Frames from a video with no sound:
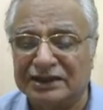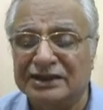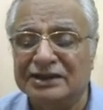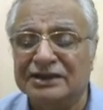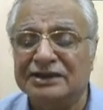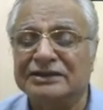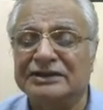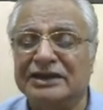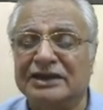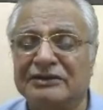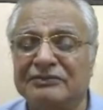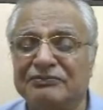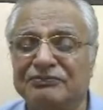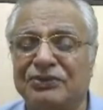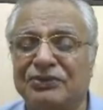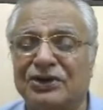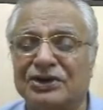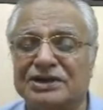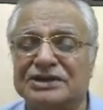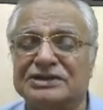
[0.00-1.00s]
the
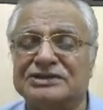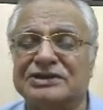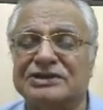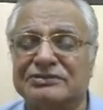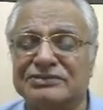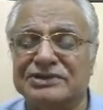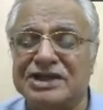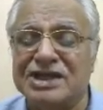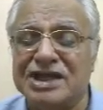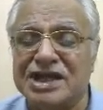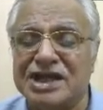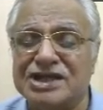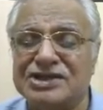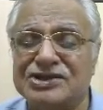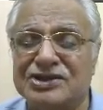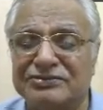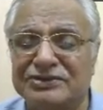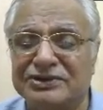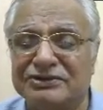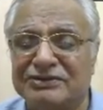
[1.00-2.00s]
importance of the age
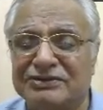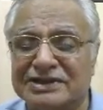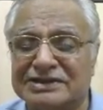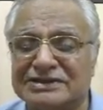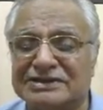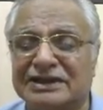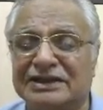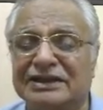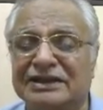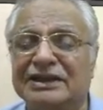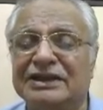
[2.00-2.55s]
of the vessel,